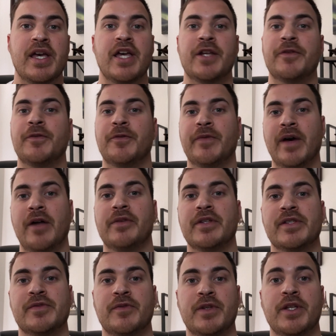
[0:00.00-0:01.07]
And if you found
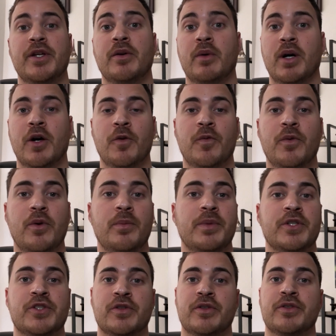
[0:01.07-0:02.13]
this video helpful, be
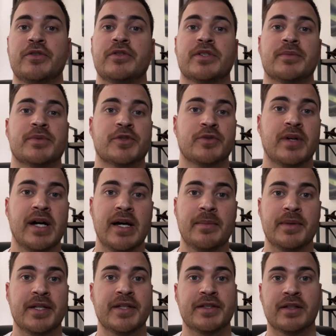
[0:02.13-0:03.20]
sure to subscribe
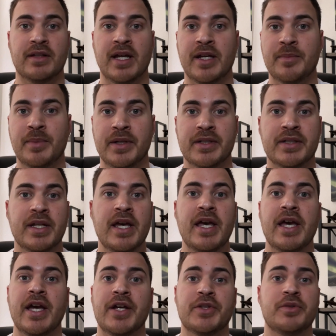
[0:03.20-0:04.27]
and hit the like button,
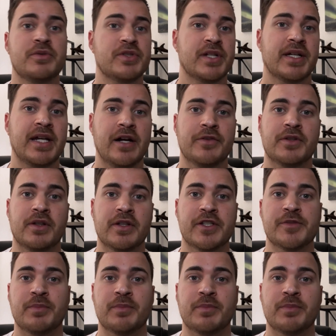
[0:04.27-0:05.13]
and to check out the links